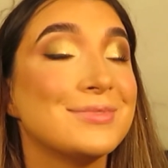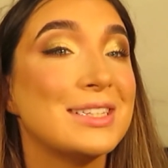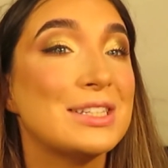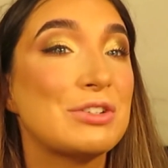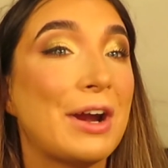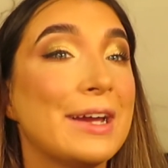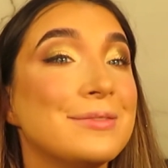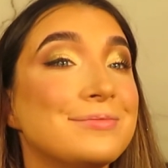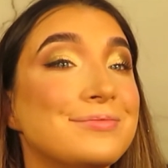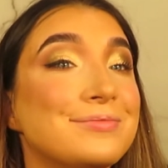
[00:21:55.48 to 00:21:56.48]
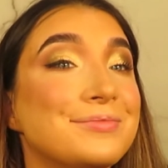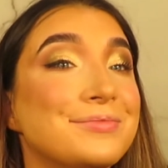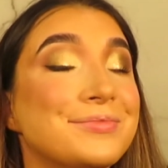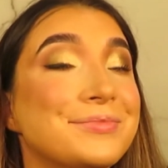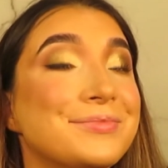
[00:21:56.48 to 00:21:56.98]
this is great.
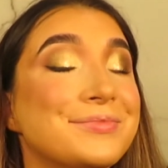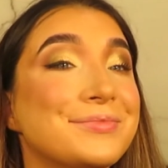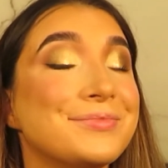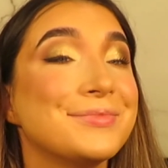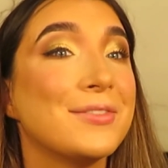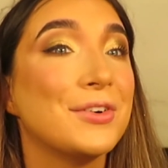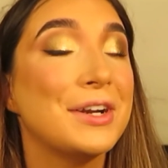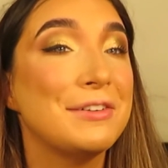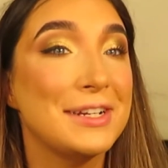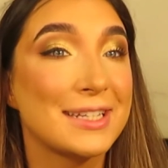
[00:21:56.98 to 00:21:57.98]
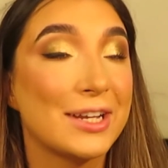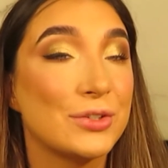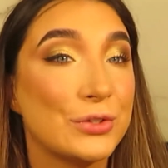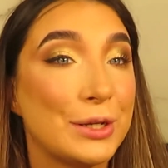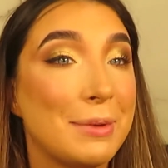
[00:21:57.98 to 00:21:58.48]
I've already
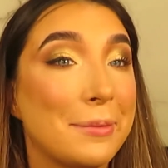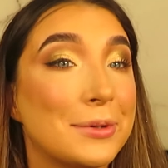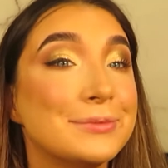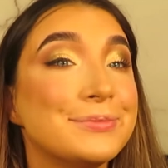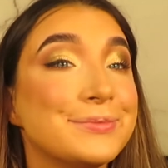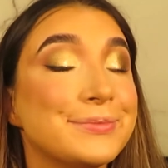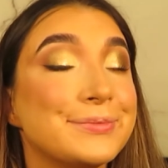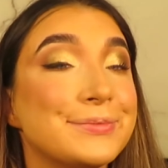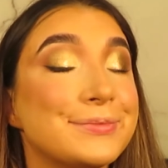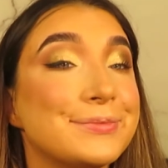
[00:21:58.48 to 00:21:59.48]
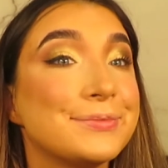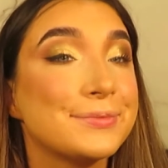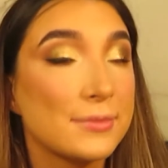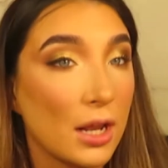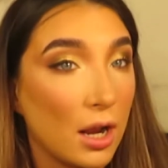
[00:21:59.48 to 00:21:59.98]
rescheduled two people.
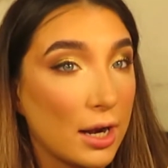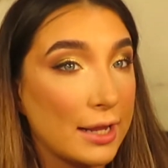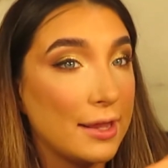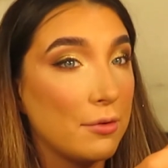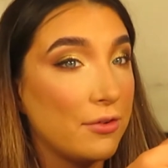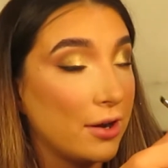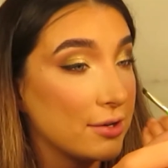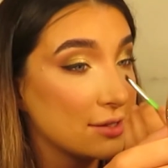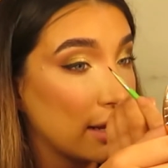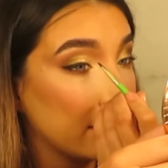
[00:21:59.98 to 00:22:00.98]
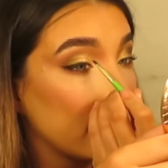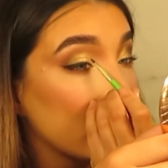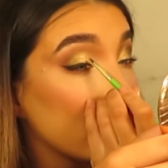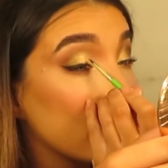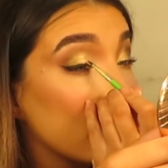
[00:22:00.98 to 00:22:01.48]
Luckily, they were very understanding
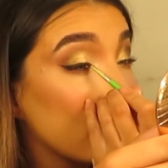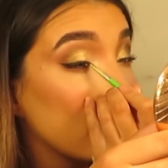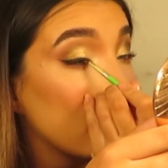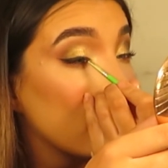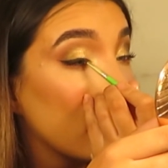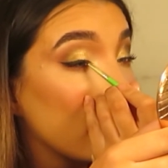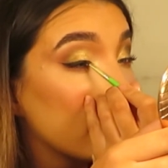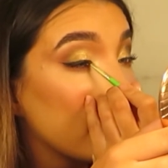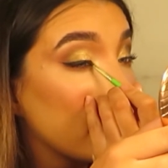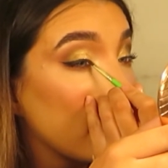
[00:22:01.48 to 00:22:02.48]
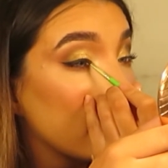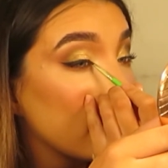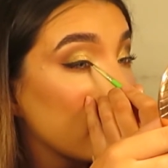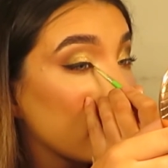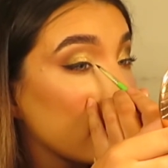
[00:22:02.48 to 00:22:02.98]
and
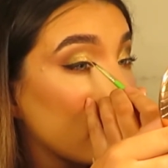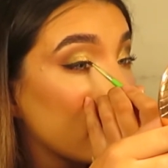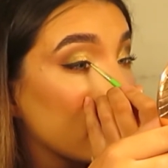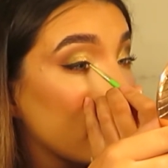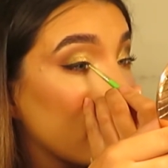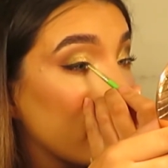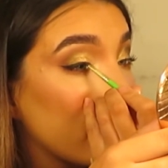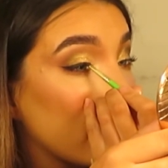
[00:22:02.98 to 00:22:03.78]
sympathetic that I didn't have a